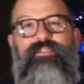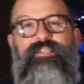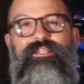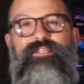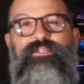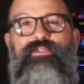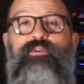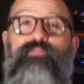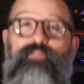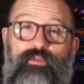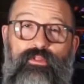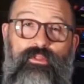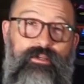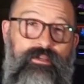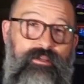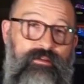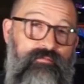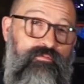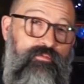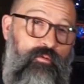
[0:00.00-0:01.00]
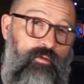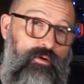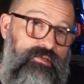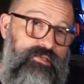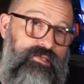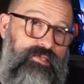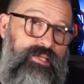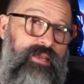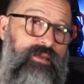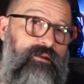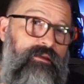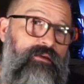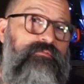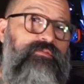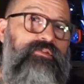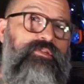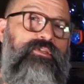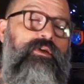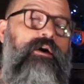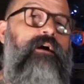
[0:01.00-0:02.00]
So if you're looking for a set of
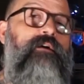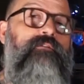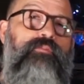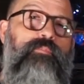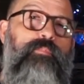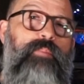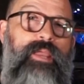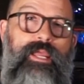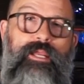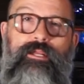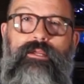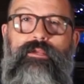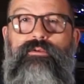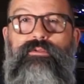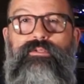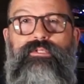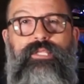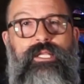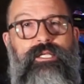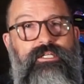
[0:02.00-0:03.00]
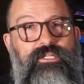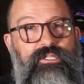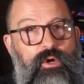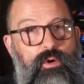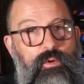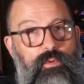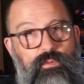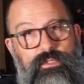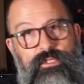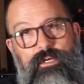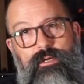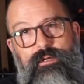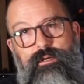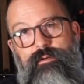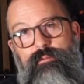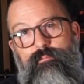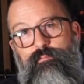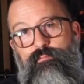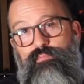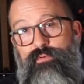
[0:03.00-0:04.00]
soft panniers that don't
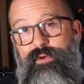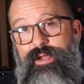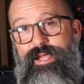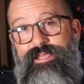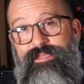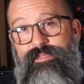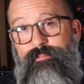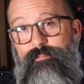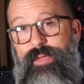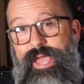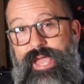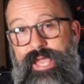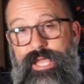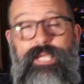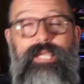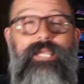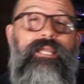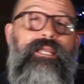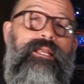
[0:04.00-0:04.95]
break the bank,